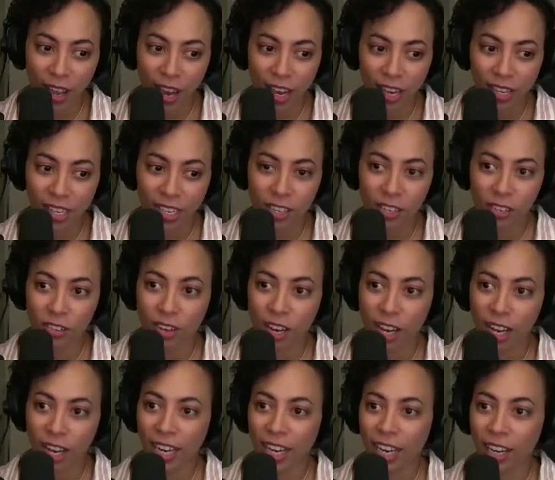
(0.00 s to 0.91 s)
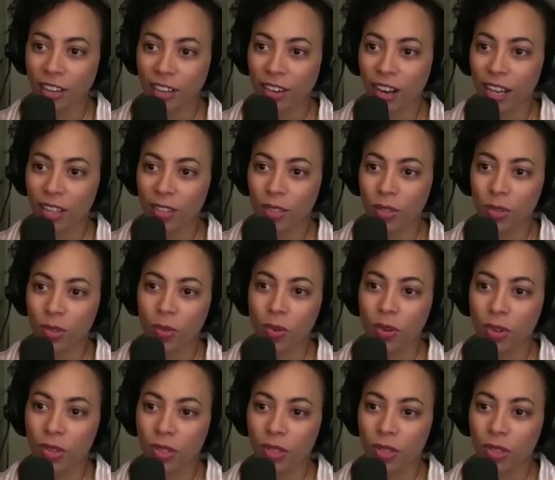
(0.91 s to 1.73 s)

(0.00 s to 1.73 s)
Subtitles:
acting training in grad school,